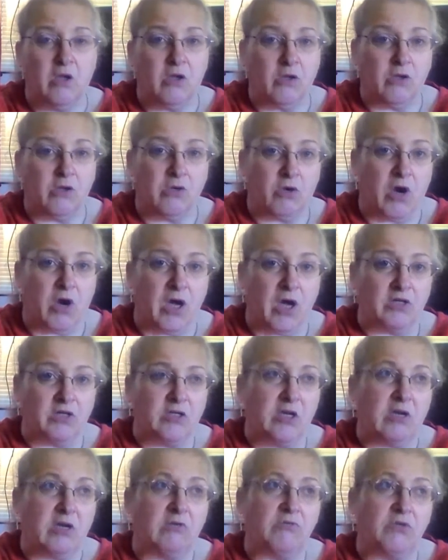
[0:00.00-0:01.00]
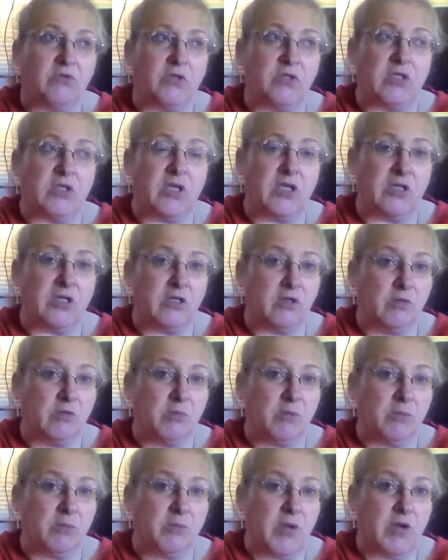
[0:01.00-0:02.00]
your eyeshadow to stick a little
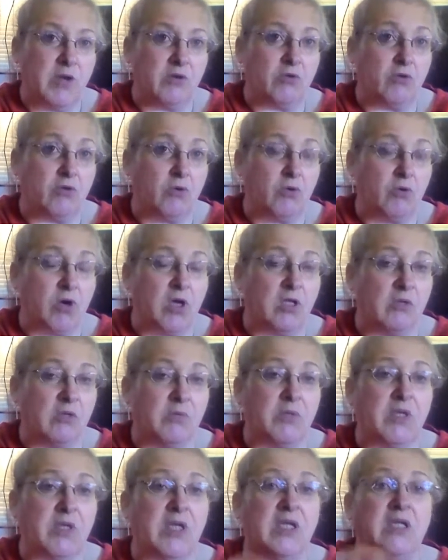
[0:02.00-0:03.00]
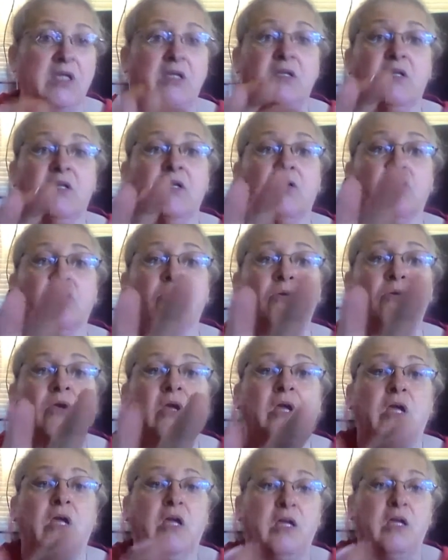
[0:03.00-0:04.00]
bit better and go on a little bit easier,
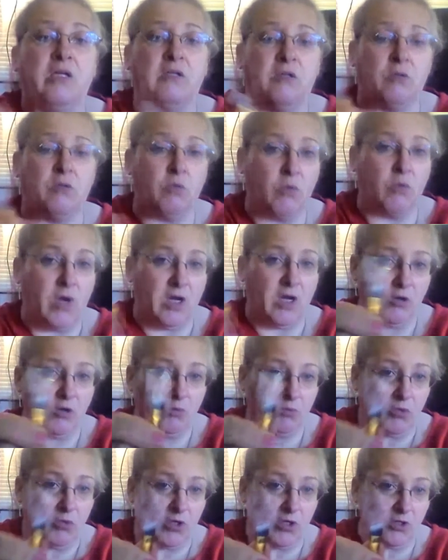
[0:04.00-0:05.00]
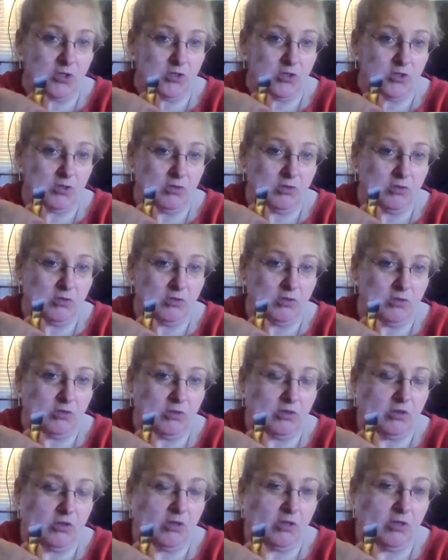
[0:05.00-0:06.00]
is to wet your brush.
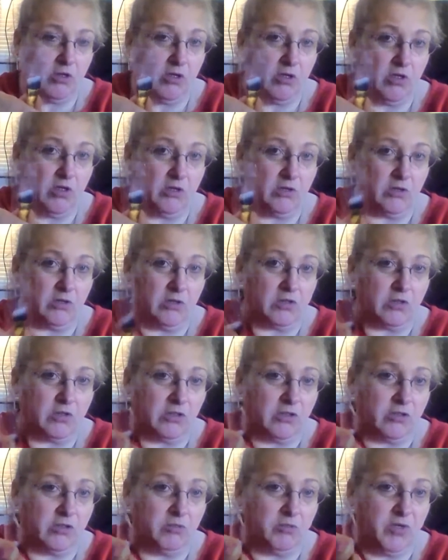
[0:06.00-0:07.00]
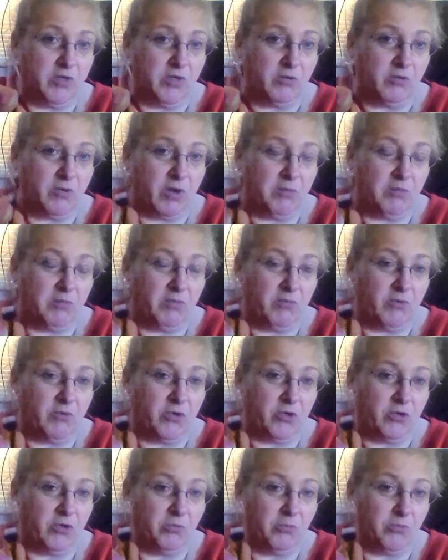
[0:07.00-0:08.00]
Just a little bit right
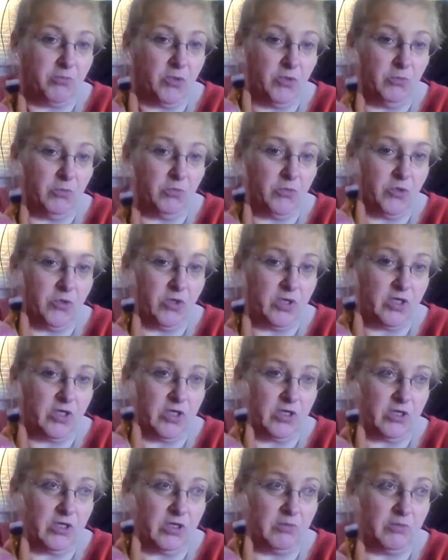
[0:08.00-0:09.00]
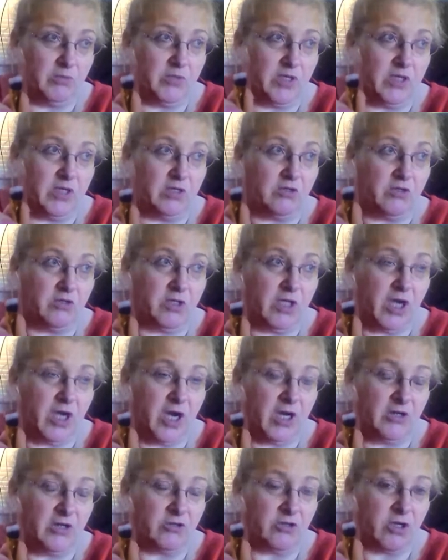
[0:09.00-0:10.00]
before you, you put it, dip it into the
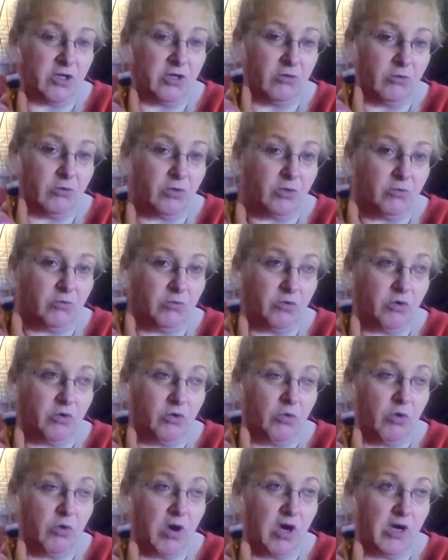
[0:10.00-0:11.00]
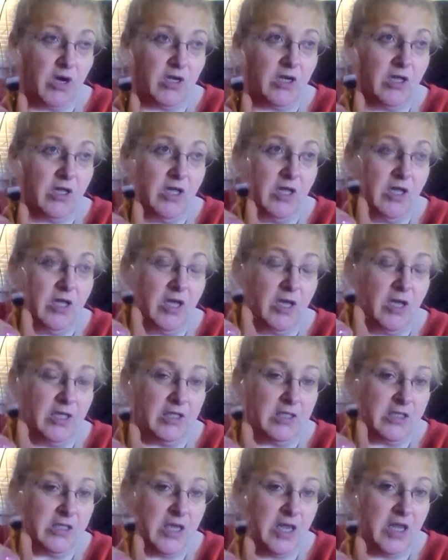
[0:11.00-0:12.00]
eyeshadow. It will go on
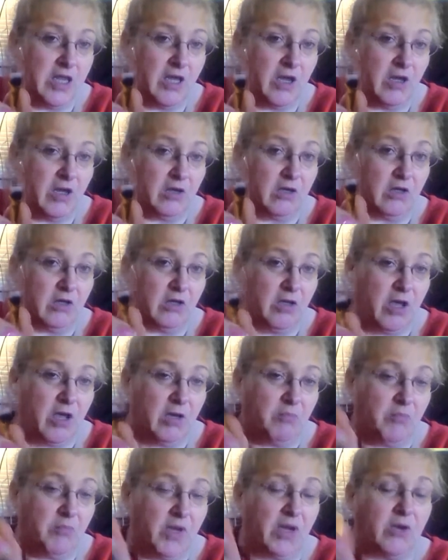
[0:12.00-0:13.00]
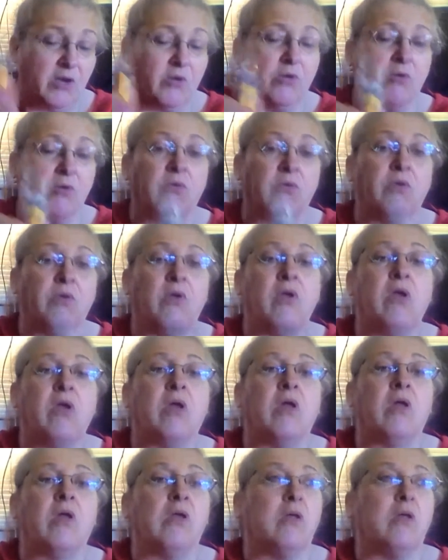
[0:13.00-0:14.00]
and stay on a lot better. I'll
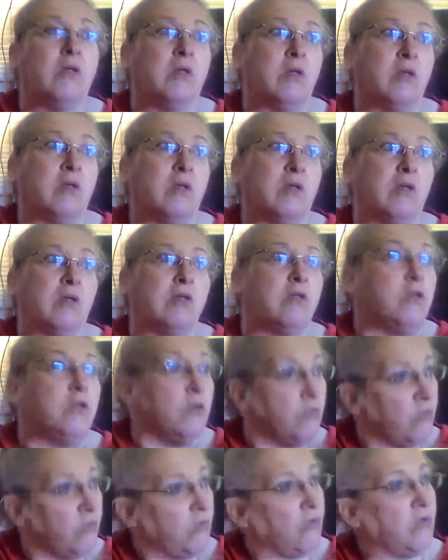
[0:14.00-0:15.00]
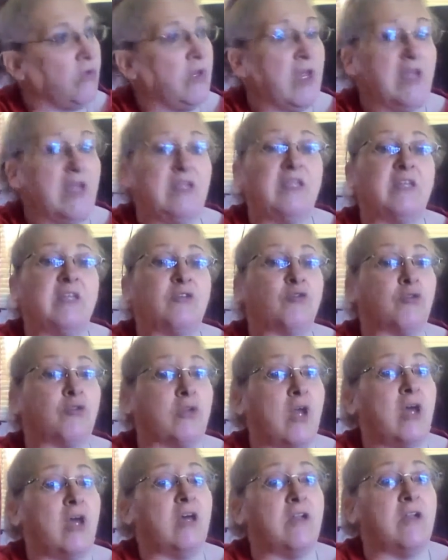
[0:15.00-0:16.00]
have to try that. You will, that's a,
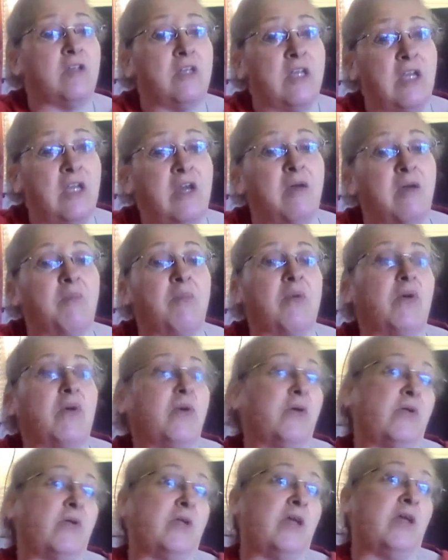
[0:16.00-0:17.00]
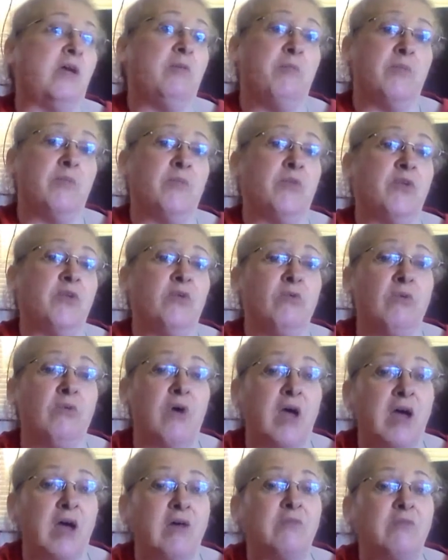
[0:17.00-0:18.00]
a tip. Yep, mm. You'll
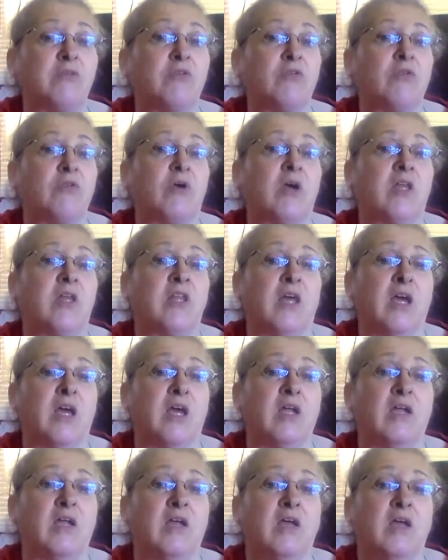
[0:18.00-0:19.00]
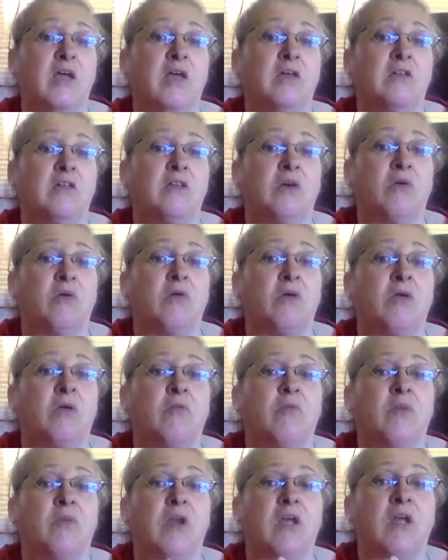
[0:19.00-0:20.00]
have to try that. So,
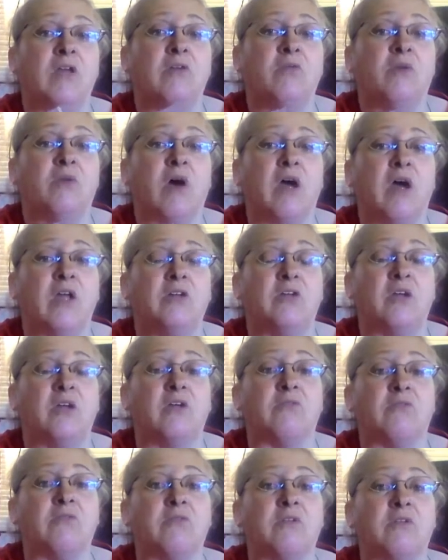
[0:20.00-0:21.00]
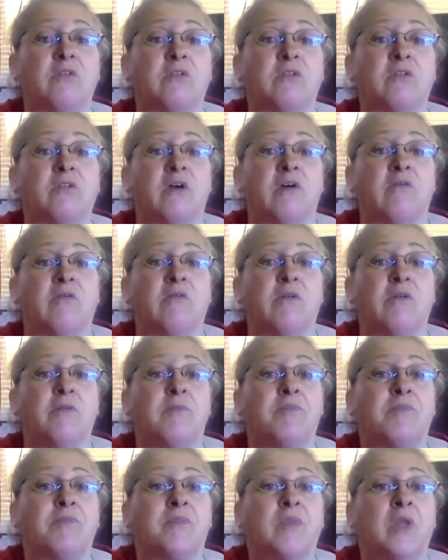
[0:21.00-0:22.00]
and when I do eyeshadows and stuff,
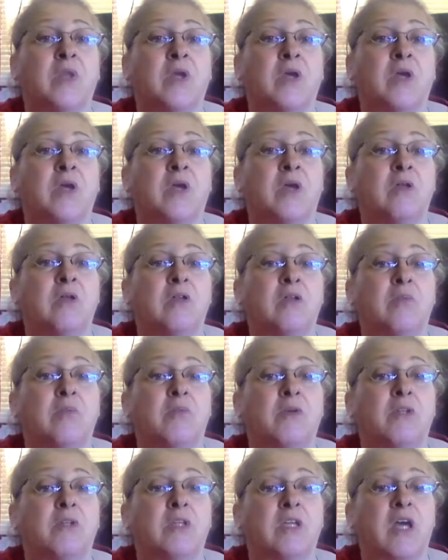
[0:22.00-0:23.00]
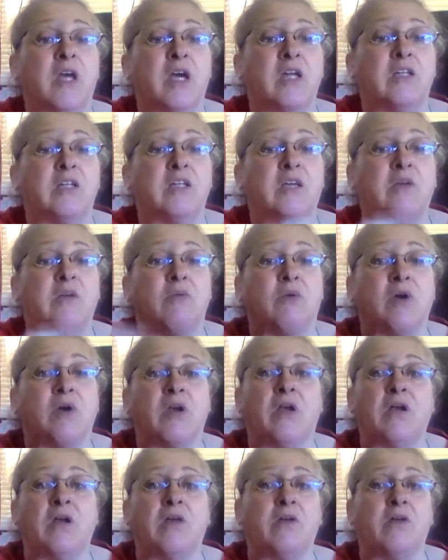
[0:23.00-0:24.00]
to put the eyeshadow
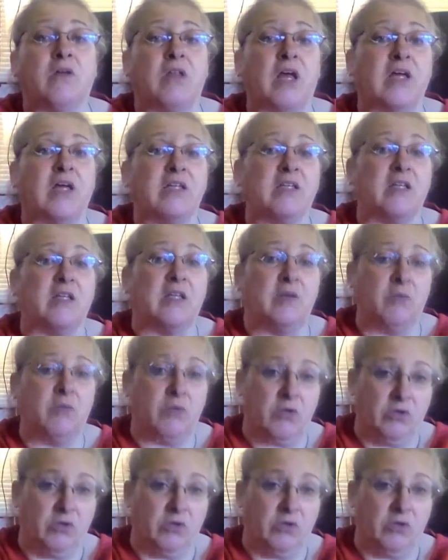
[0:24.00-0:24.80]
on, I classically will